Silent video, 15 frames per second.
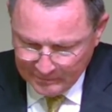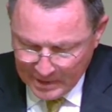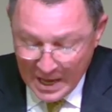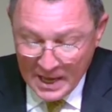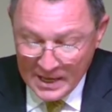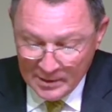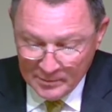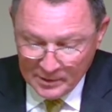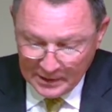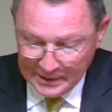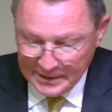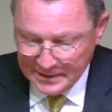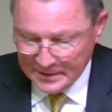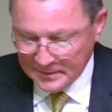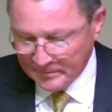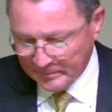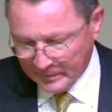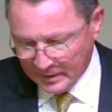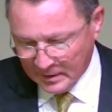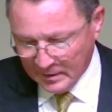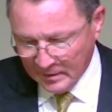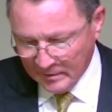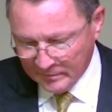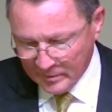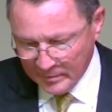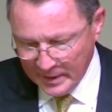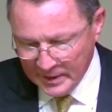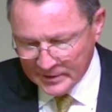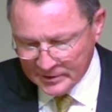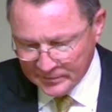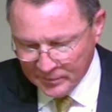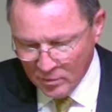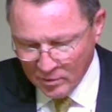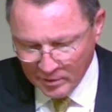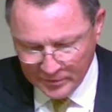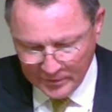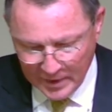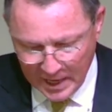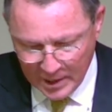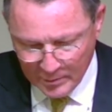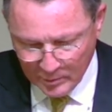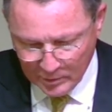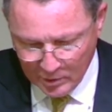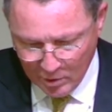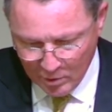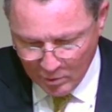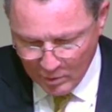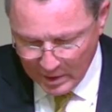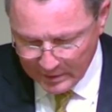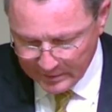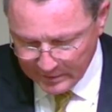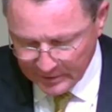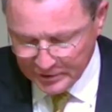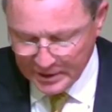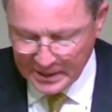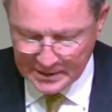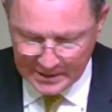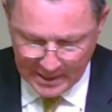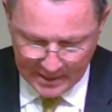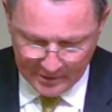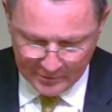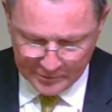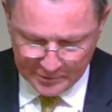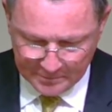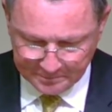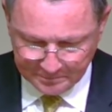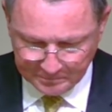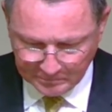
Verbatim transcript: I am clean. From henceforth I will go unto the Gentiles.